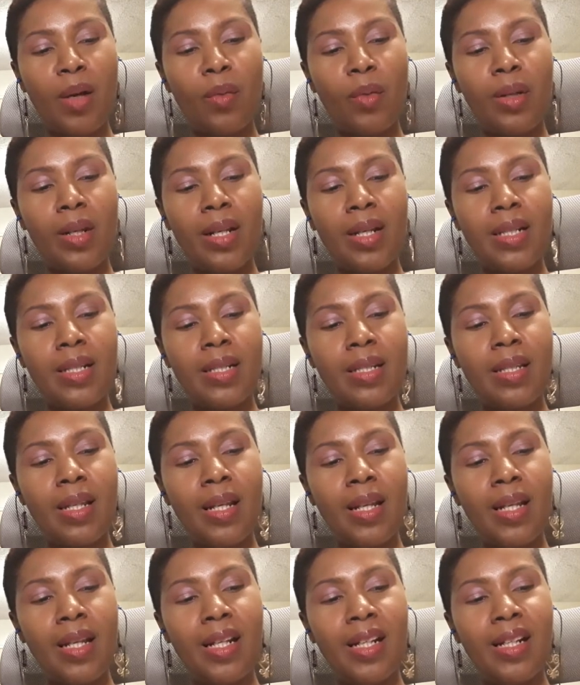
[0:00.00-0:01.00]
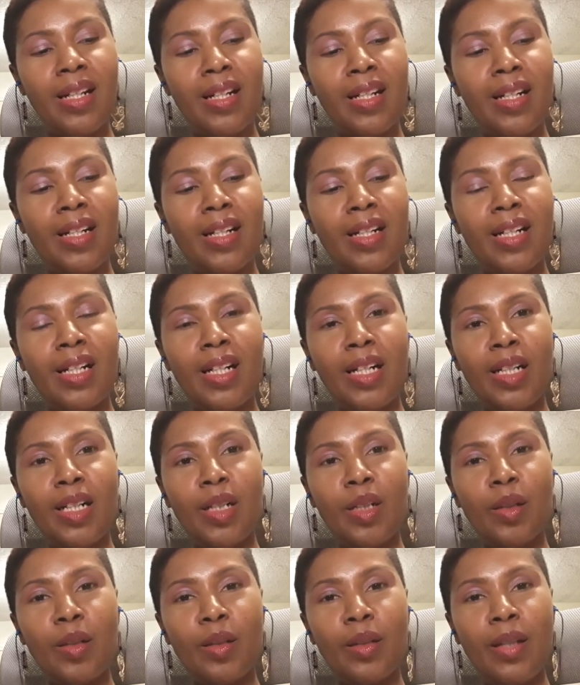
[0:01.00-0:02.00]
when I say
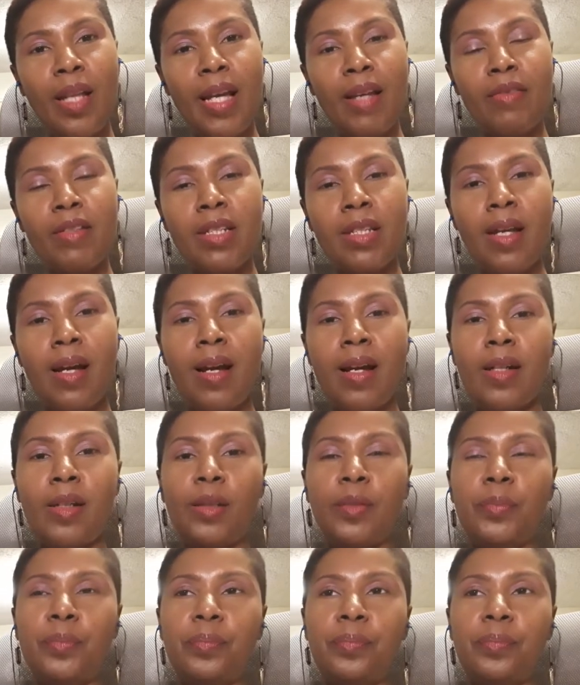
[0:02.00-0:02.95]
lifestyle,